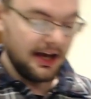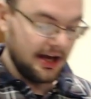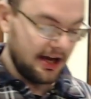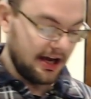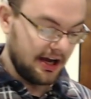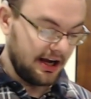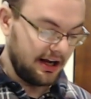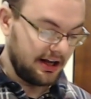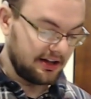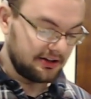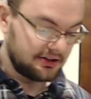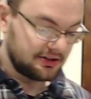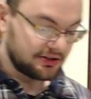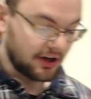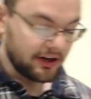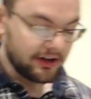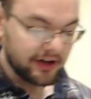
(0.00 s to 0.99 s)
And
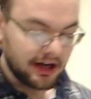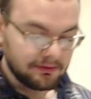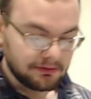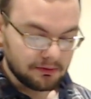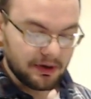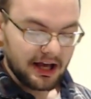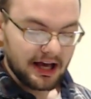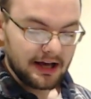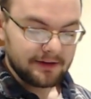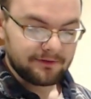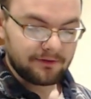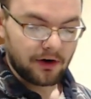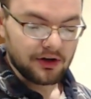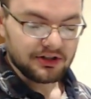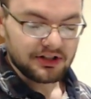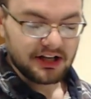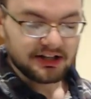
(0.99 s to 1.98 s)
starting off, what we have
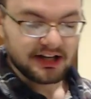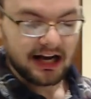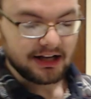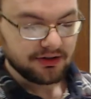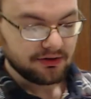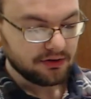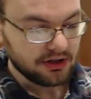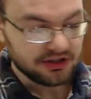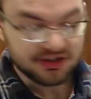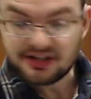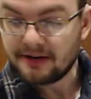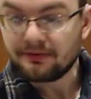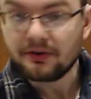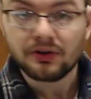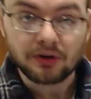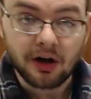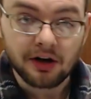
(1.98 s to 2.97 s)
first is actually
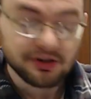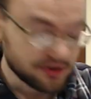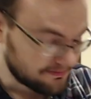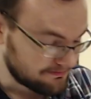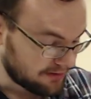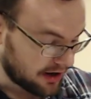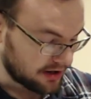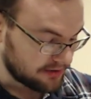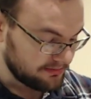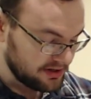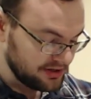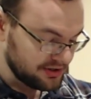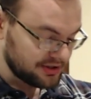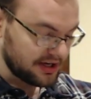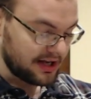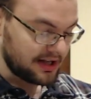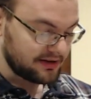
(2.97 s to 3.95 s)
several large compartments,
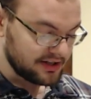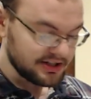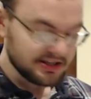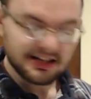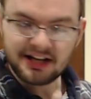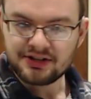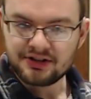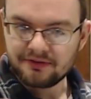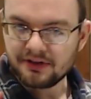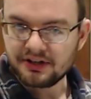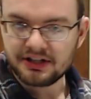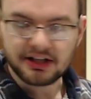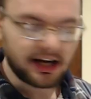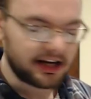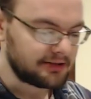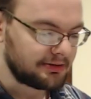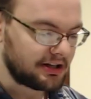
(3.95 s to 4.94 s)
and this is actually really
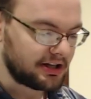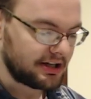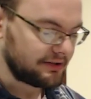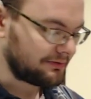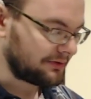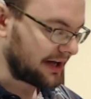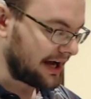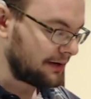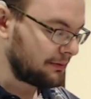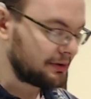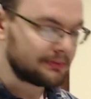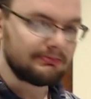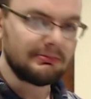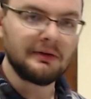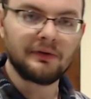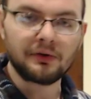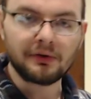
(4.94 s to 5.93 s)
nice because when I was
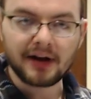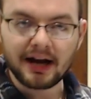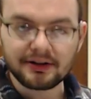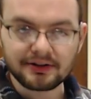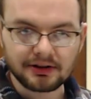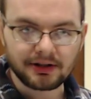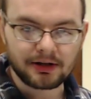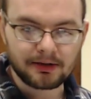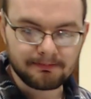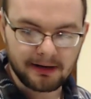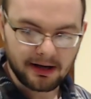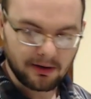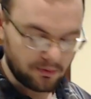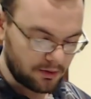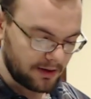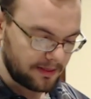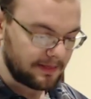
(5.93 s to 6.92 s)
moving around a little bit
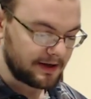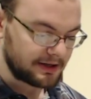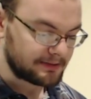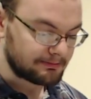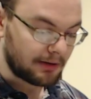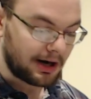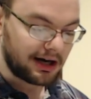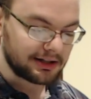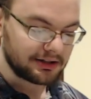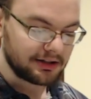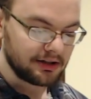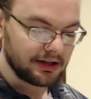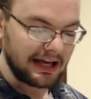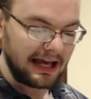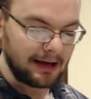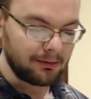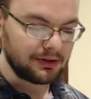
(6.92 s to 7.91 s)
with this monitor,
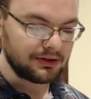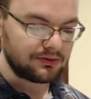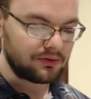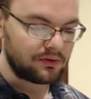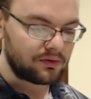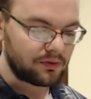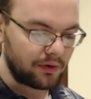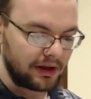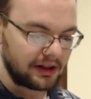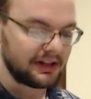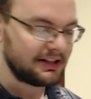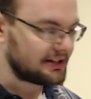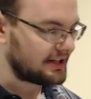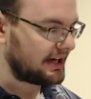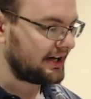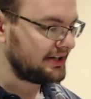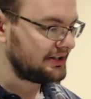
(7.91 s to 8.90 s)
it was really
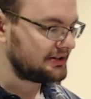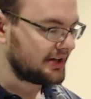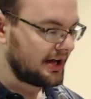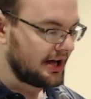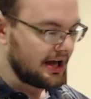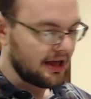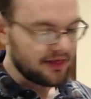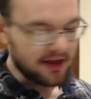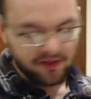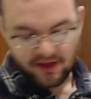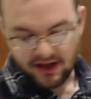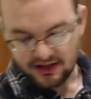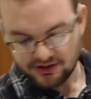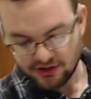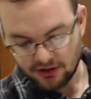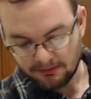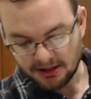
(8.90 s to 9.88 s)
nice that they had
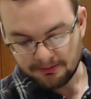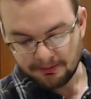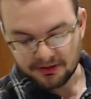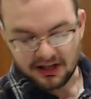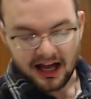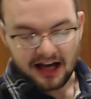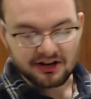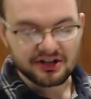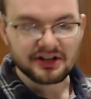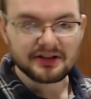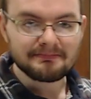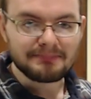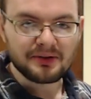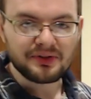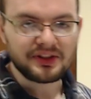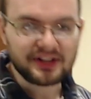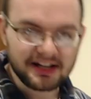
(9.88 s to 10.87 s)
so much protection,
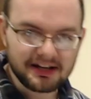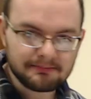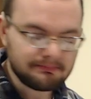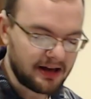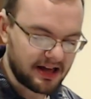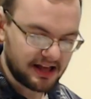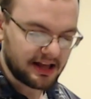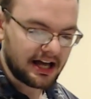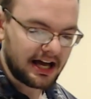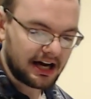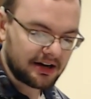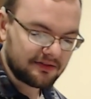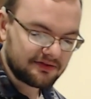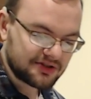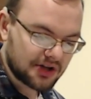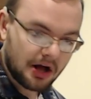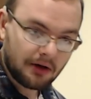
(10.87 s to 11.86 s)
but they didn't make it out
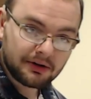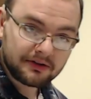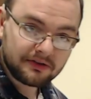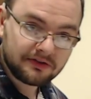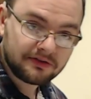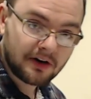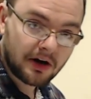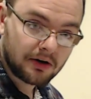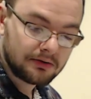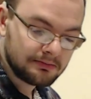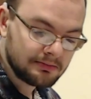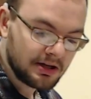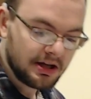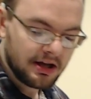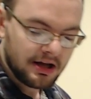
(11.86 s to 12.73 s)
of solid foam.